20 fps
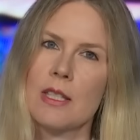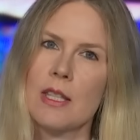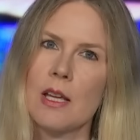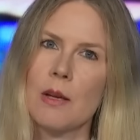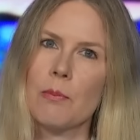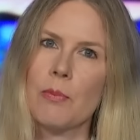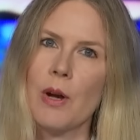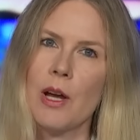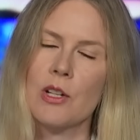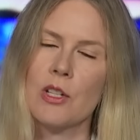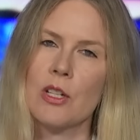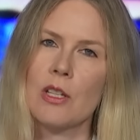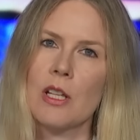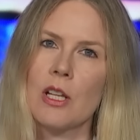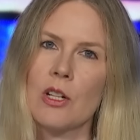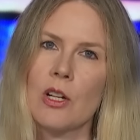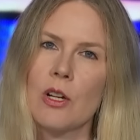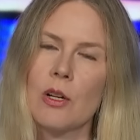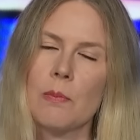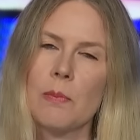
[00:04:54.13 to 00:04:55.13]
the impression
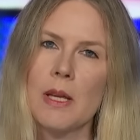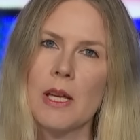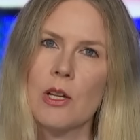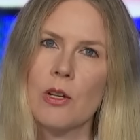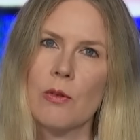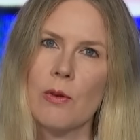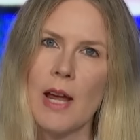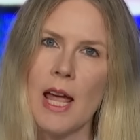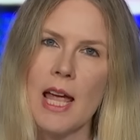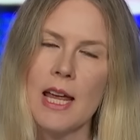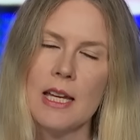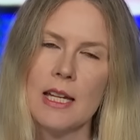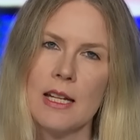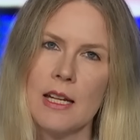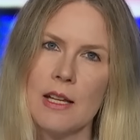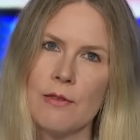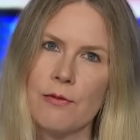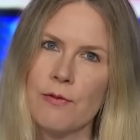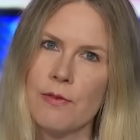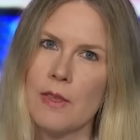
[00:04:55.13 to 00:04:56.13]
that could be created
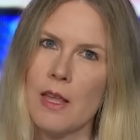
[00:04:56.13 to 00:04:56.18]
if